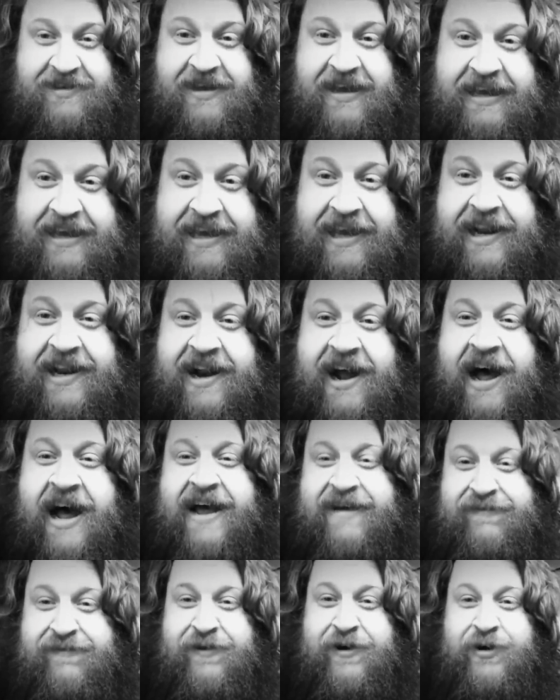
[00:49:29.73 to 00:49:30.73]
Get an
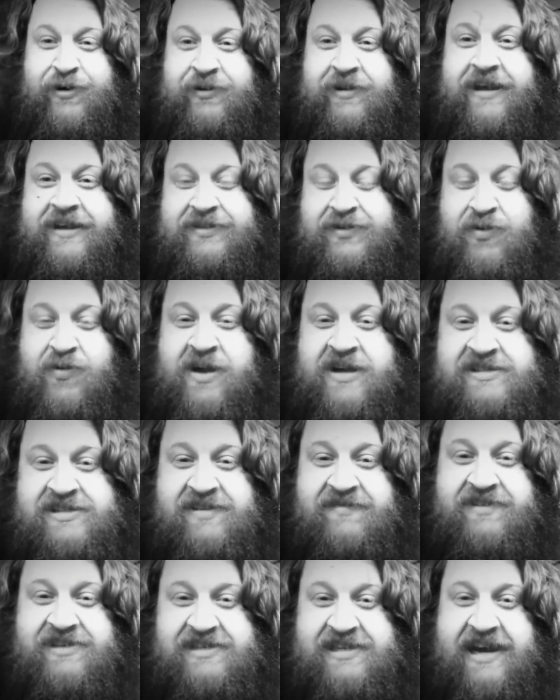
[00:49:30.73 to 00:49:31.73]
iPhone like the rest
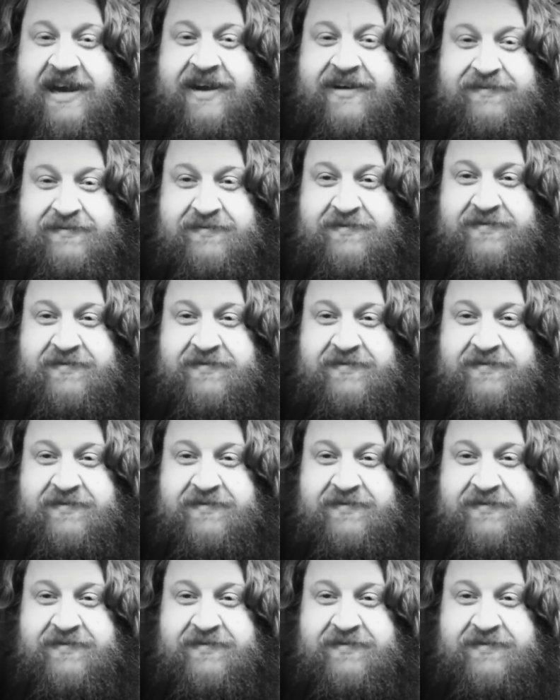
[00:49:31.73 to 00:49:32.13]
of us have.